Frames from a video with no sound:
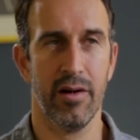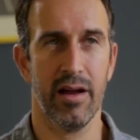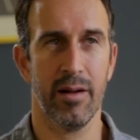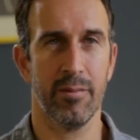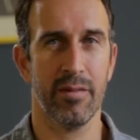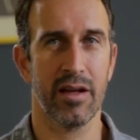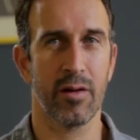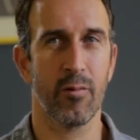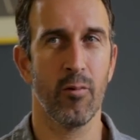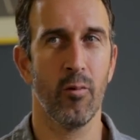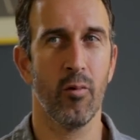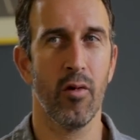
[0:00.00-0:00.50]
I'm
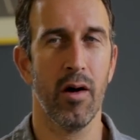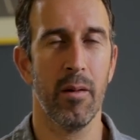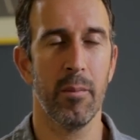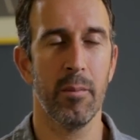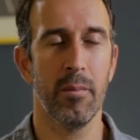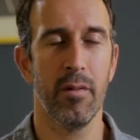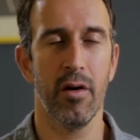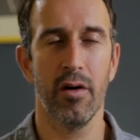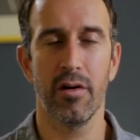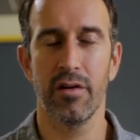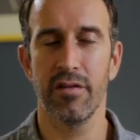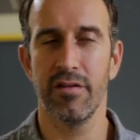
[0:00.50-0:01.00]
like, what
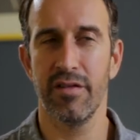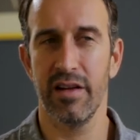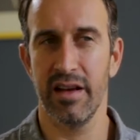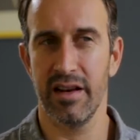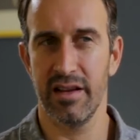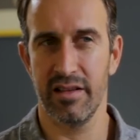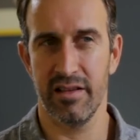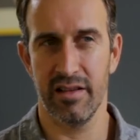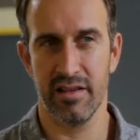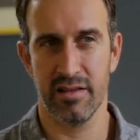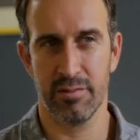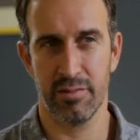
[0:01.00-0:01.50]

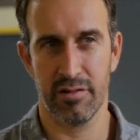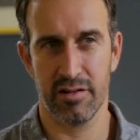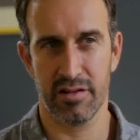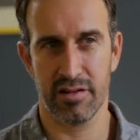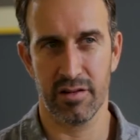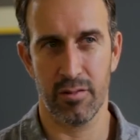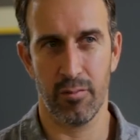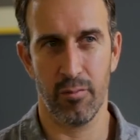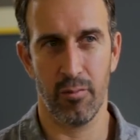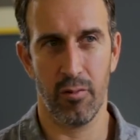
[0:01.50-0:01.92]
motivated this person?